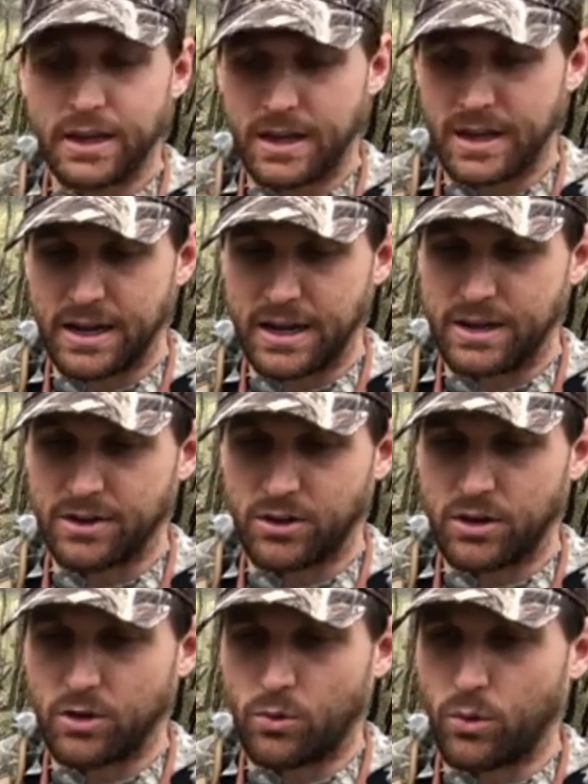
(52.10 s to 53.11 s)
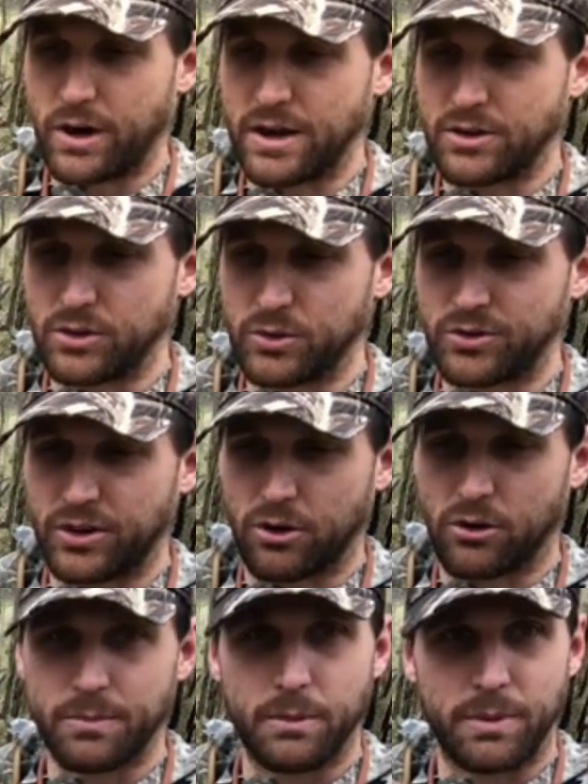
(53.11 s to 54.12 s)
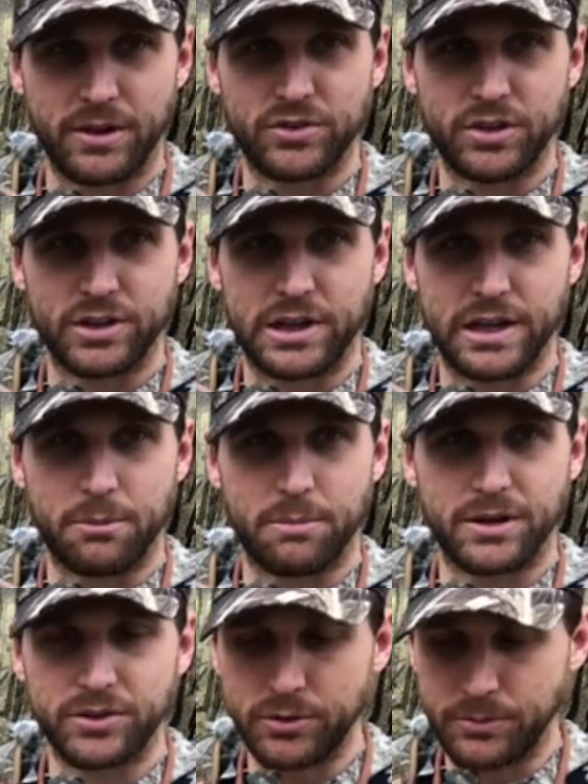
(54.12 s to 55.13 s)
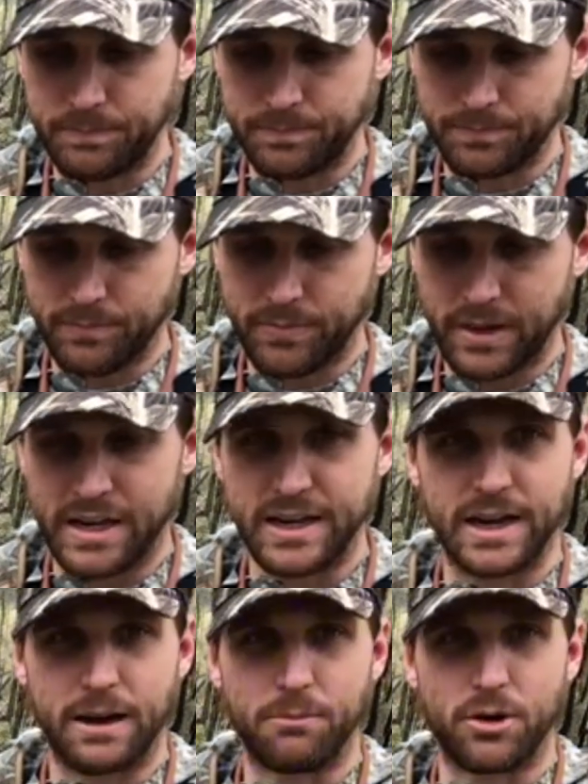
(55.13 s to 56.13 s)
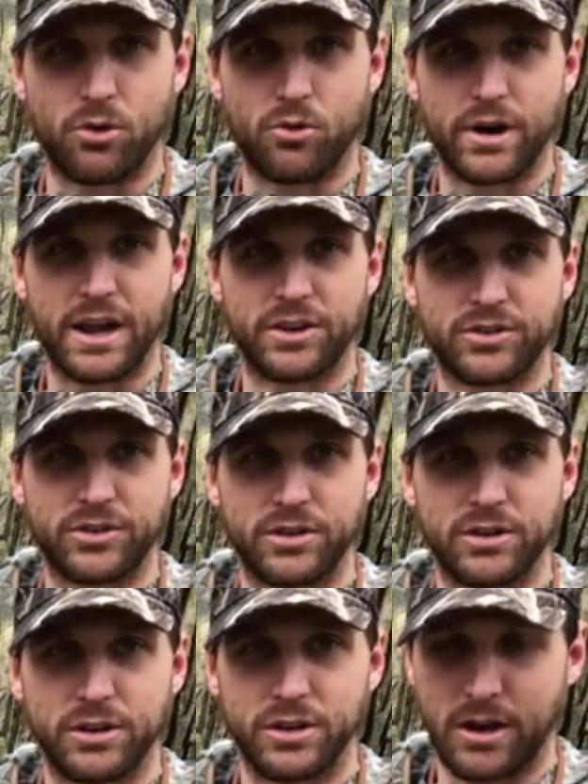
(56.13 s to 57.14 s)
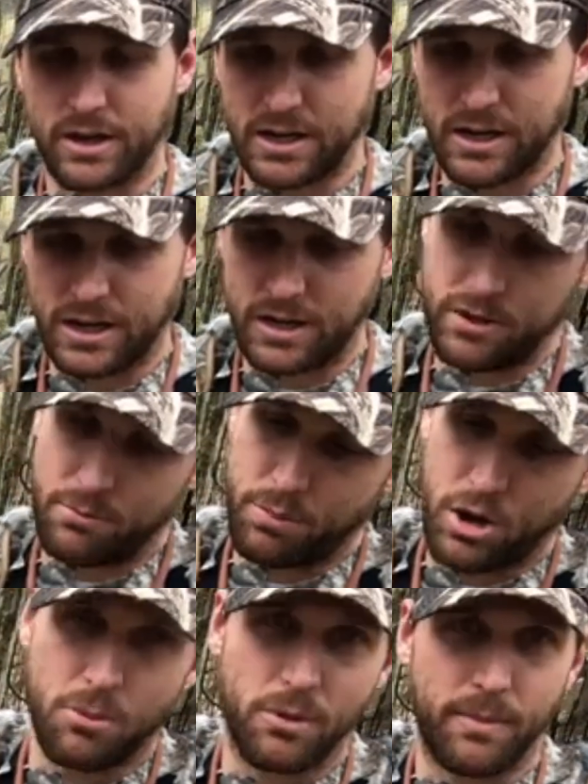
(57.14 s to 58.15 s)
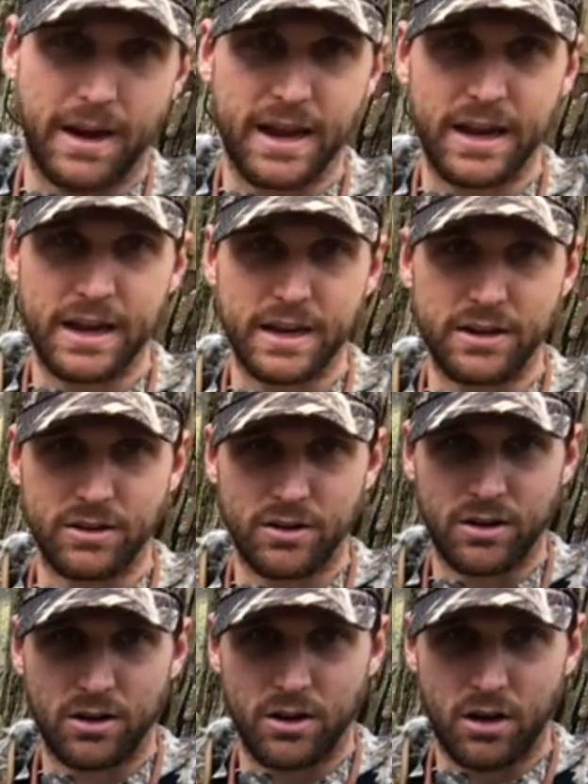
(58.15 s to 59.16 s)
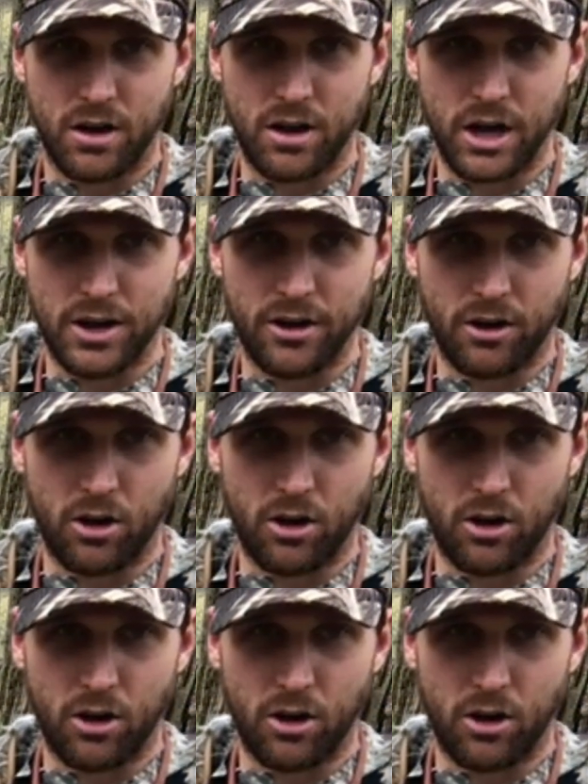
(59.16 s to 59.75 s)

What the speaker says: And what I do is I grip it basically like a pencil, and then I'm going to rest again the palm of my hand on the